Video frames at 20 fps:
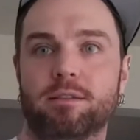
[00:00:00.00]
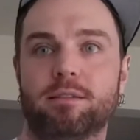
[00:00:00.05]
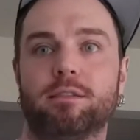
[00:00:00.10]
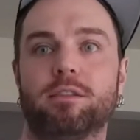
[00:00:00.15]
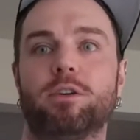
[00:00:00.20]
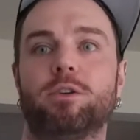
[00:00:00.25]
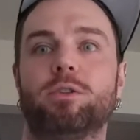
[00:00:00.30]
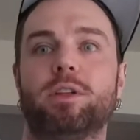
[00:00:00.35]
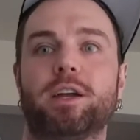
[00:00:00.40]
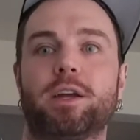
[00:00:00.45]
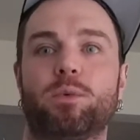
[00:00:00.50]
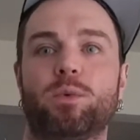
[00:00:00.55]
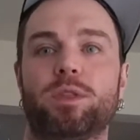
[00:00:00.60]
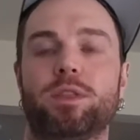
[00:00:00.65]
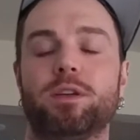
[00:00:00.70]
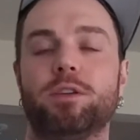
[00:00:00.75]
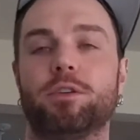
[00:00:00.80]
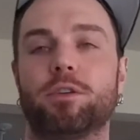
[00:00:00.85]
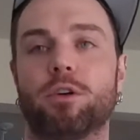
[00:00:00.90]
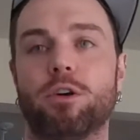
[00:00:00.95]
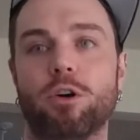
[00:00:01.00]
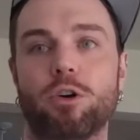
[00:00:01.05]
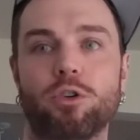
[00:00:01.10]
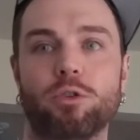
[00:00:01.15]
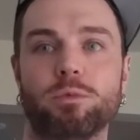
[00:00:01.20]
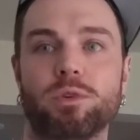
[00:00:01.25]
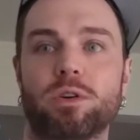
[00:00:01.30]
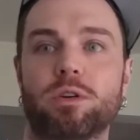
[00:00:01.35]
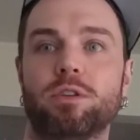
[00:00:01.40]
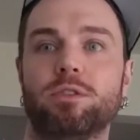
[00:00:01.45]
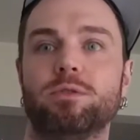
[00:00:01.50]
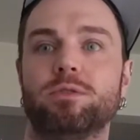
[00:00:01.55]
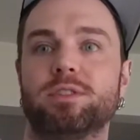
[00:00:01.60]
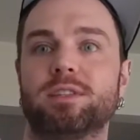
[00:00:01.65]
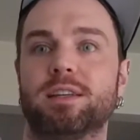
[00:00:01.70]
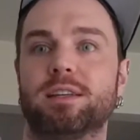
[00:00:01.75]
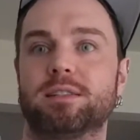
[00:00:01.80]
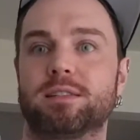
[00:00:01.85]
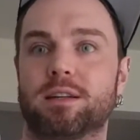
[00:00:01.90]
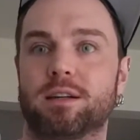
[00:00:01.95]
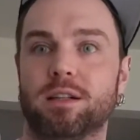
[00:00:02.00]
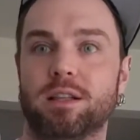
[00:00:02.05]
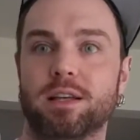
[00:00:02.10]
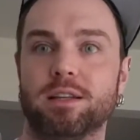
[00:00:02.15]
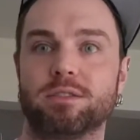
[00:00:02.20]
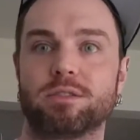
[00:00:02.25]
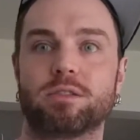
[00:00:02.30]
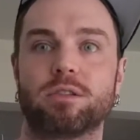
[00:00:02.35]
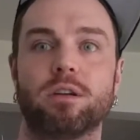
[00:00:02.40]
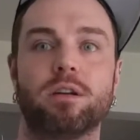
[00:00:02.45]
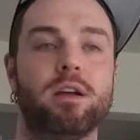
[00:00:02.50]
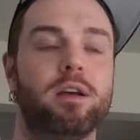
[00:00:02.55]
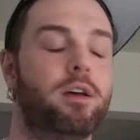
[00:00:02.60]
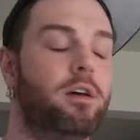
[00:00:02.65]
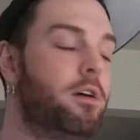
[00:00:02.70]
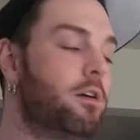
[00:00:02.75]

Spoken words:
So like within your home, you can use it as a cleanser